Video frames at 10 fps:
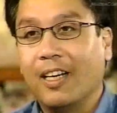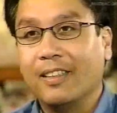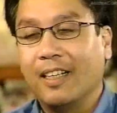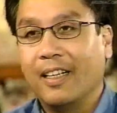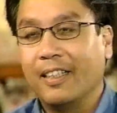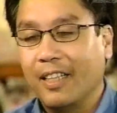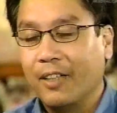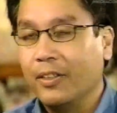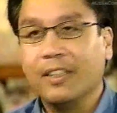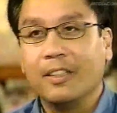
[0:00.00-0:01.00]
No, it was
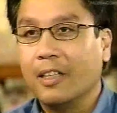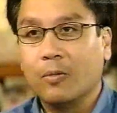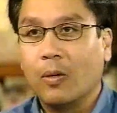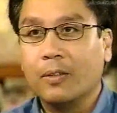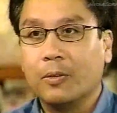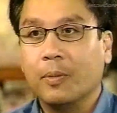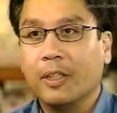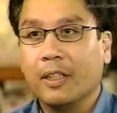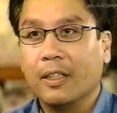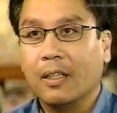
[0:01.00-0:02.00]
not. I really did
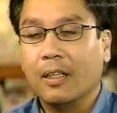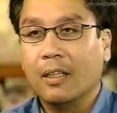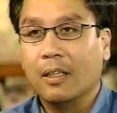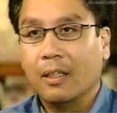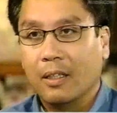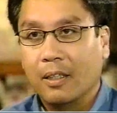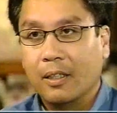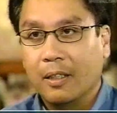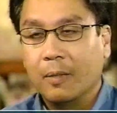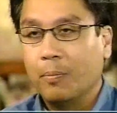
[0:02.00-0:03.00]
not want to be in
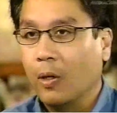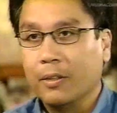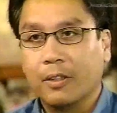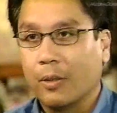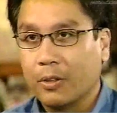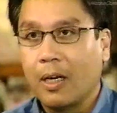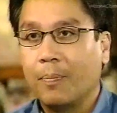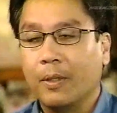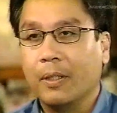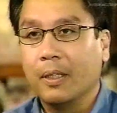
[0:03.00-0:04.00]

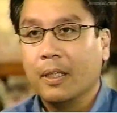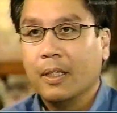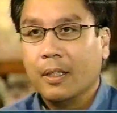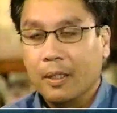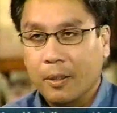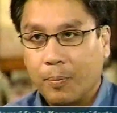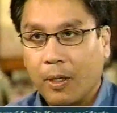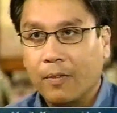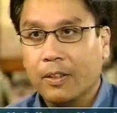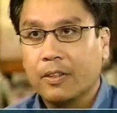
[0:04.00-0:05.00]
politics. I was happy
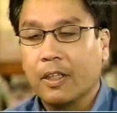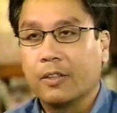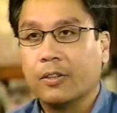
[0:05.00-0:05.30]
in the